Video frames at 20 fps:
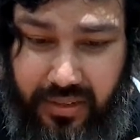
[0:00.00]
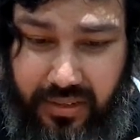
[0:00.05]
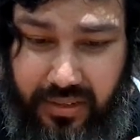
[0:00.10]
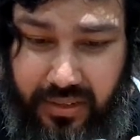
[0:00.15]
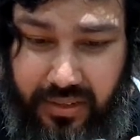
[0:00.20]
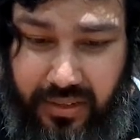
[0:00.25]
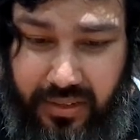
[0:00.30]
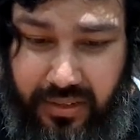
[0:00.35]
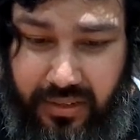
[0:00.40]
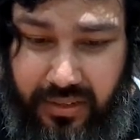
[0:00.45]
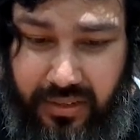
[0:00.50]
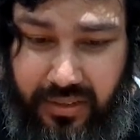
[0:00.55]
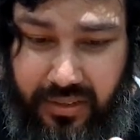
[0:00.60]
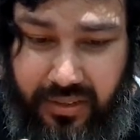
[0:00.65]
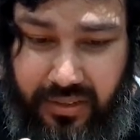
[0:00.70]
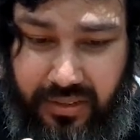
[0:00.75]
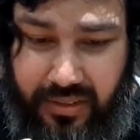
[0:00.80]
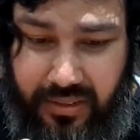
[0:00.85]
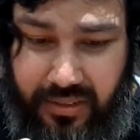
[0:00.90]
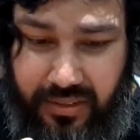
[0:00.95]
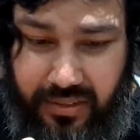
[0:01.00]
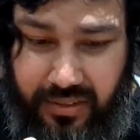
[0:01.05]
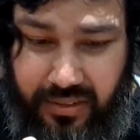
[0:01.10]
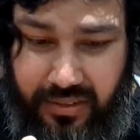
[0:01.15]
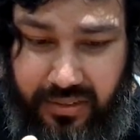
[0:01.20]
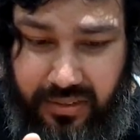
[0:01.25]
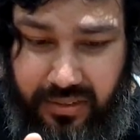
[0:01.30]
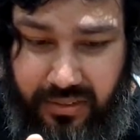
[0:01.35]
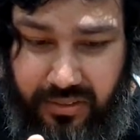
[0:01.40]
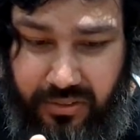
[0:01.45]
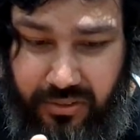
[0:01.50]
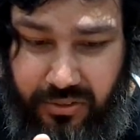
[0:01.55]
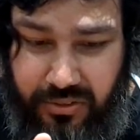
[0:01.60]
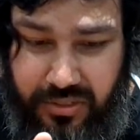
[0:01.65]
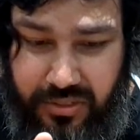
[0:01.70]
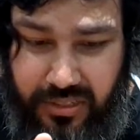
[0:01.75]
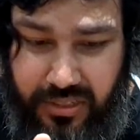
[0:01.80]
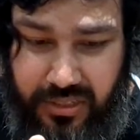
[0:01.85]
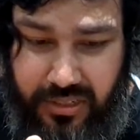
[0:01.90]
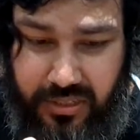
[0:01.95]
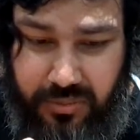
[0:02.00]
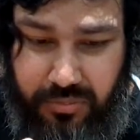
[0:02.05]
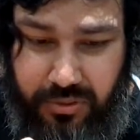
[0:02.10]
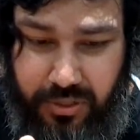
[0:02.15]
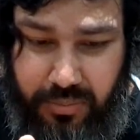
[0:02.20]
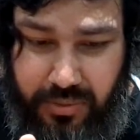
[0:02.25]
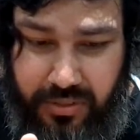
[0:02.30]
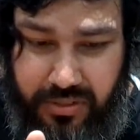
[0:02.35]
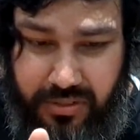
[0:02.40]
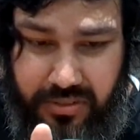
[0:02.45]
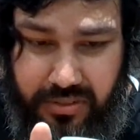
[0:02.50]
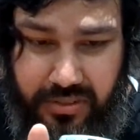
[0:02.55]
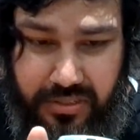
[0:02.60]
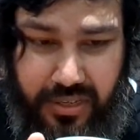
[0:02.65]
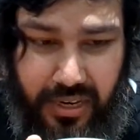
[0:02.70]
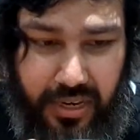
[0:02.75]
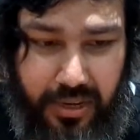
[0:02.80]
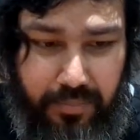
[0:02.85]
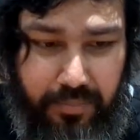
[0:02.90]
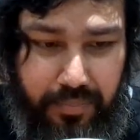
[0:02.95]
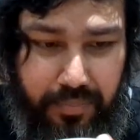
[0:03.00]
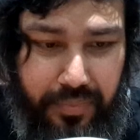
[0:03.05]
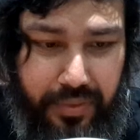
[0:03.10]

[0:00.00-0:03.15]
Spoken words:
Yeah, the joystick is pretty much the same.